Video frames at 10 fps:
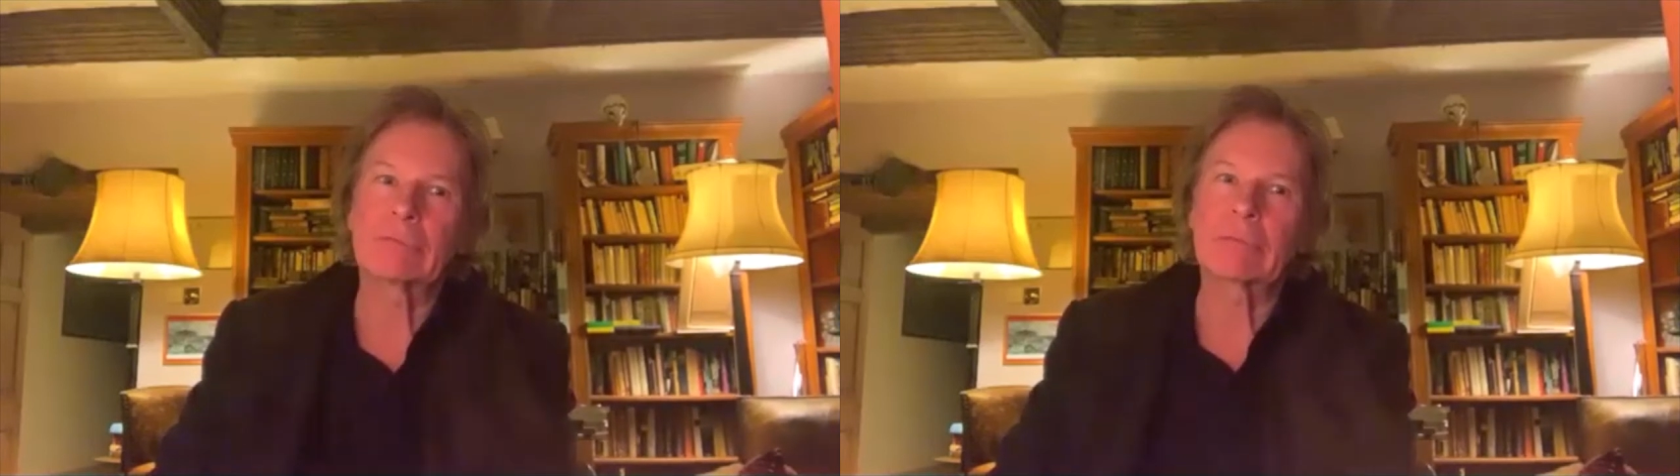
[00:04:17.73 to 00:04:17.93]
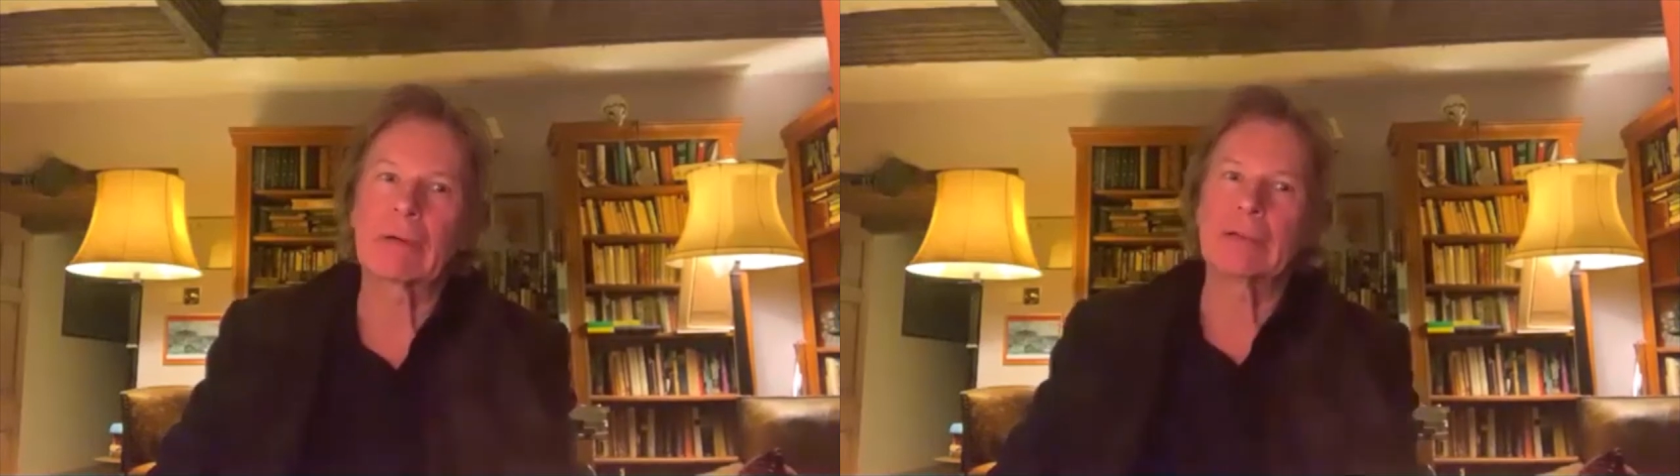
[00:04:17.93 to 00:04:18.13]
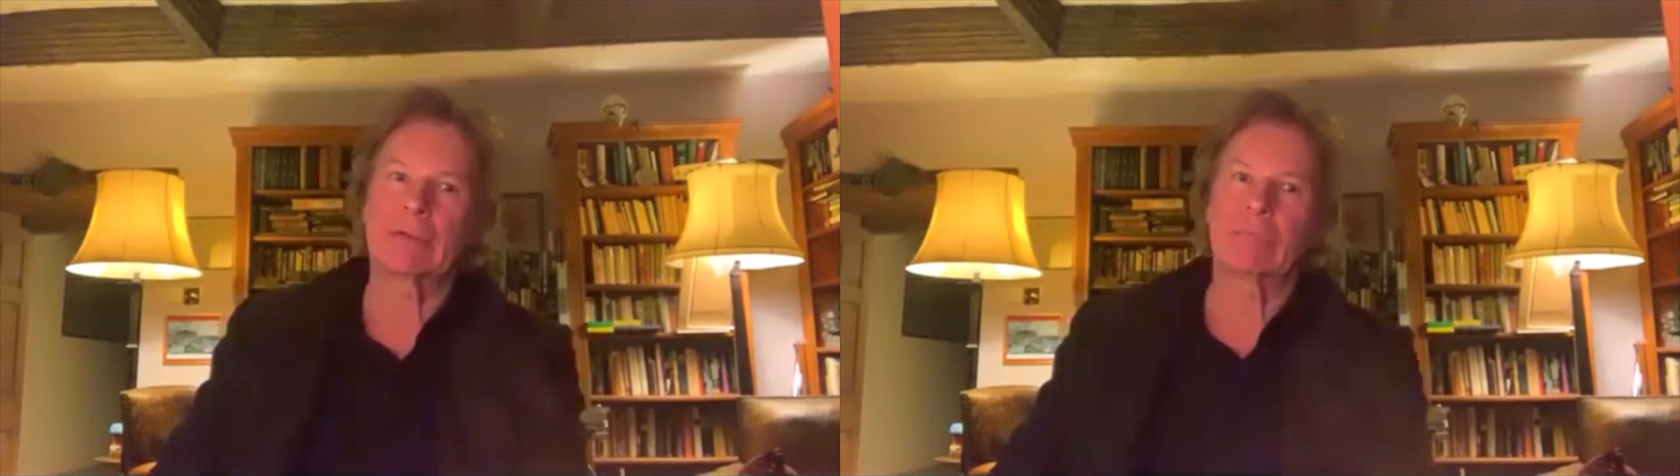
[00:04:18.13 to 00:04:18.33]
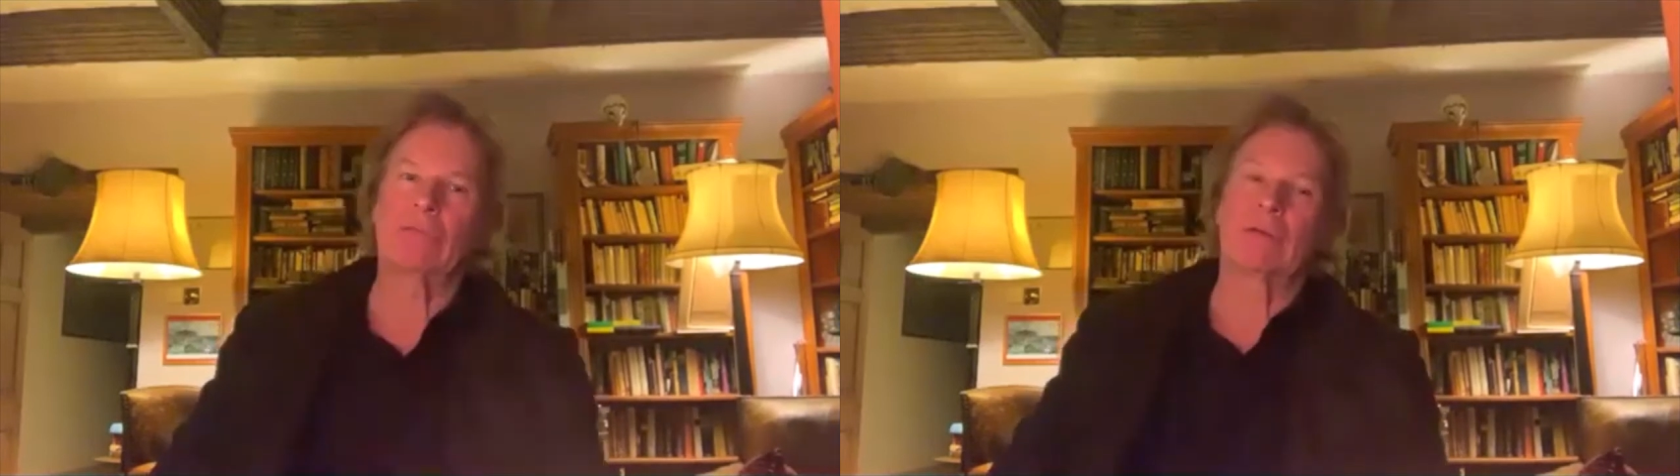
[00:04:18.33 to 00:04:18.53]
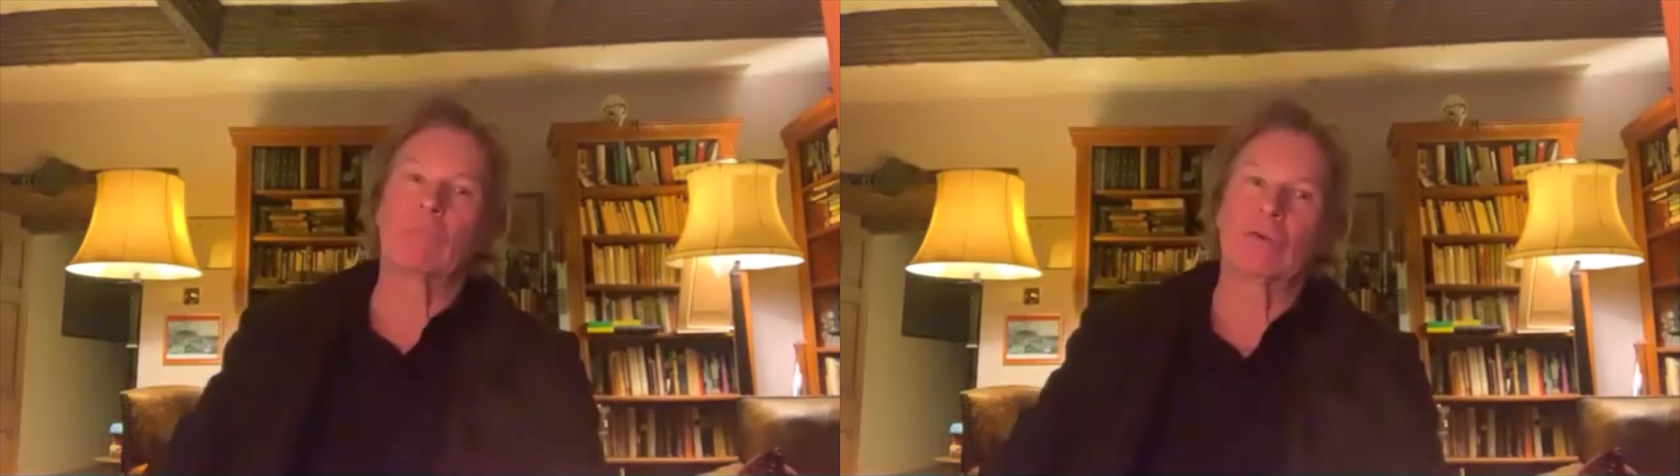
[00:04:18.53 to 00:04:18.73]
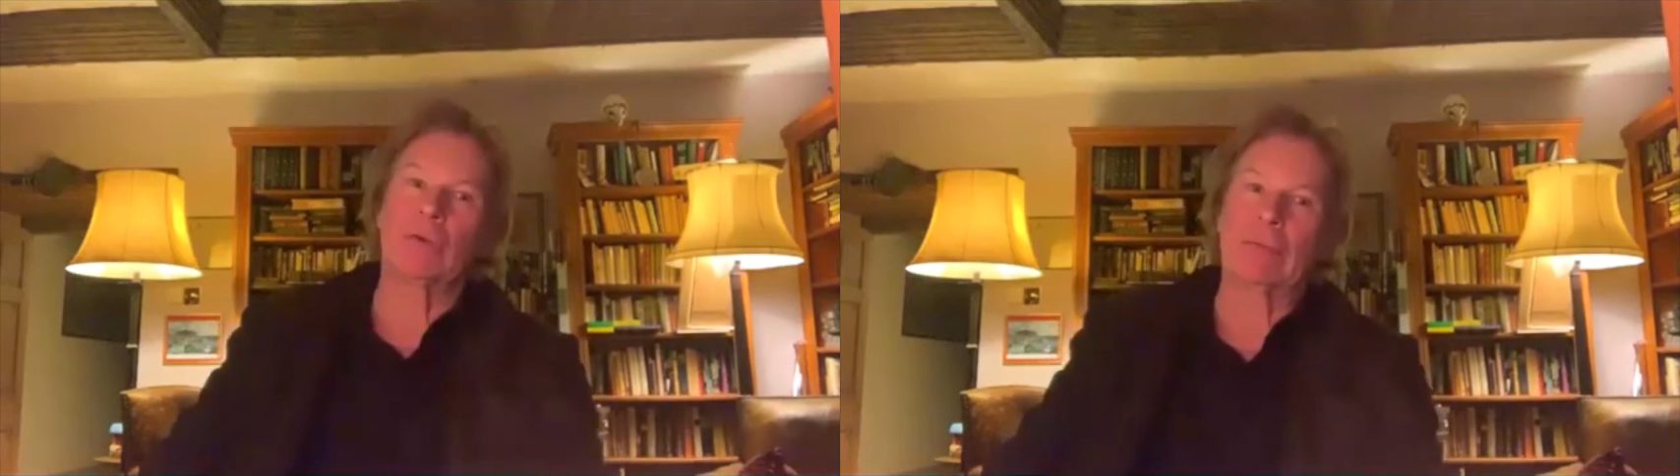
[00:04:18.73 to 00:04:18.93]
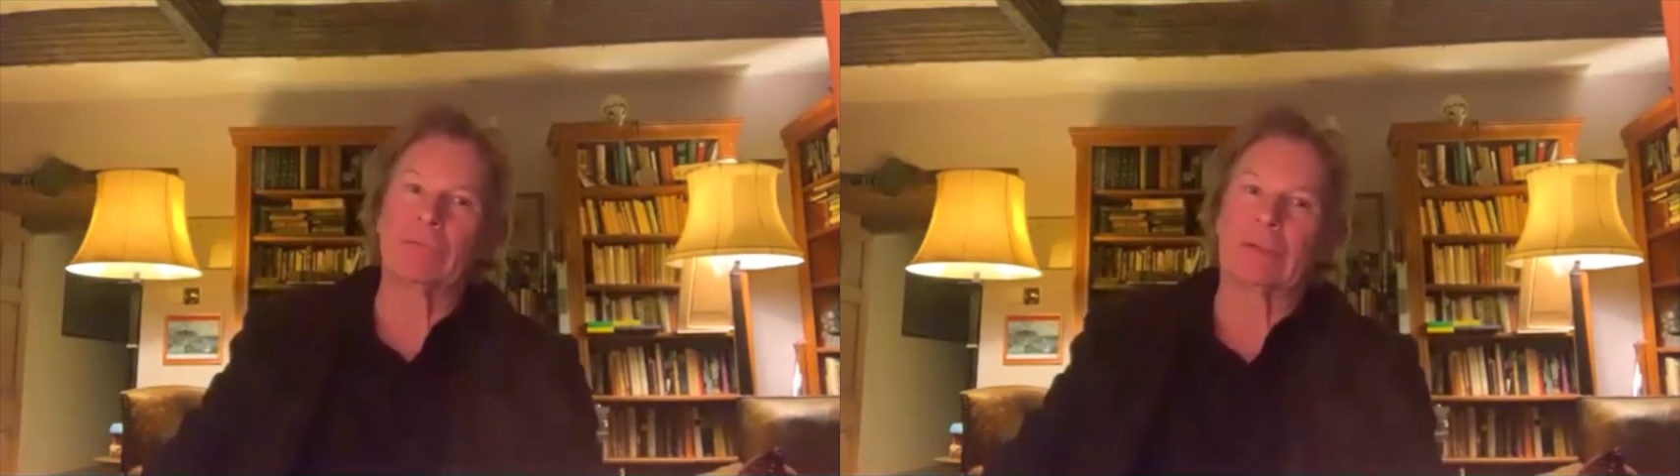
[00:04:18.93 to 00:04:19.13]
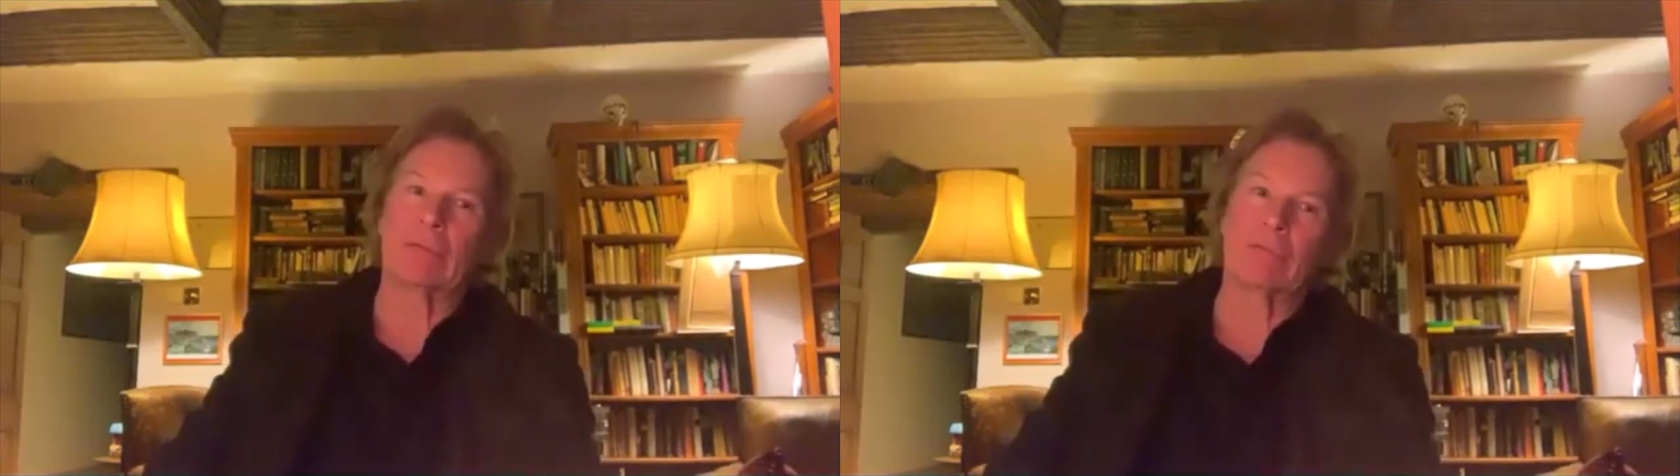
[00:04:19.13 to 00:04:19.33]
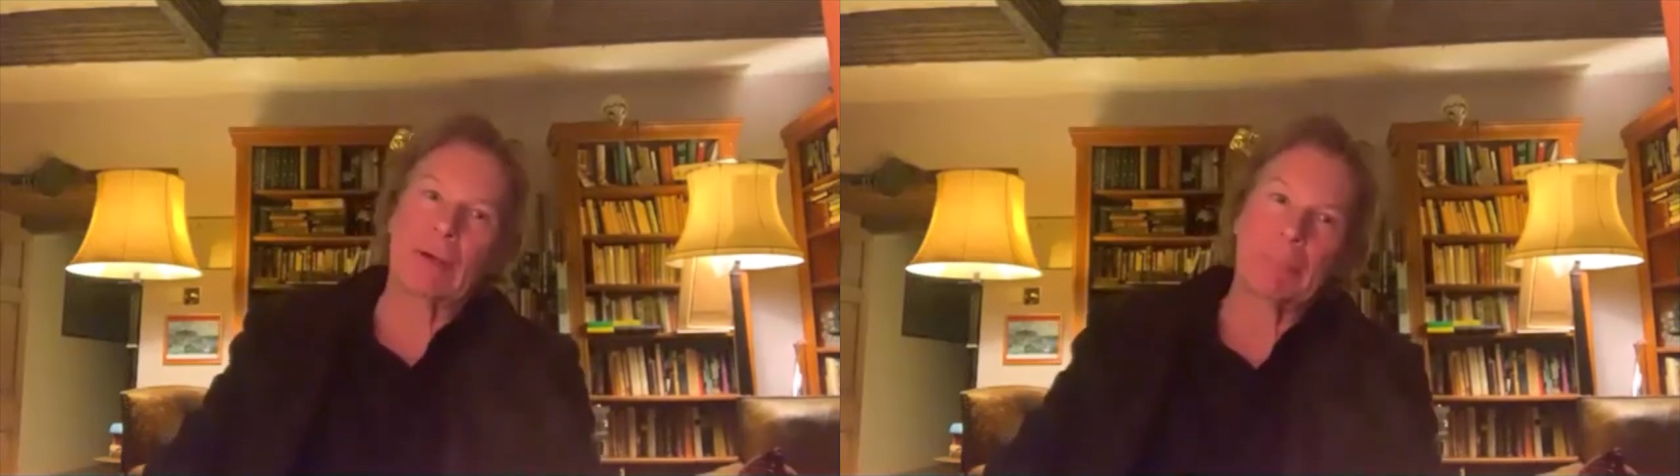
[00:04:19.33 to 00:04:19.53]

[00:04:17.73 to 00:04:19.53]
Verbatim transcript: creativity and what you have to give up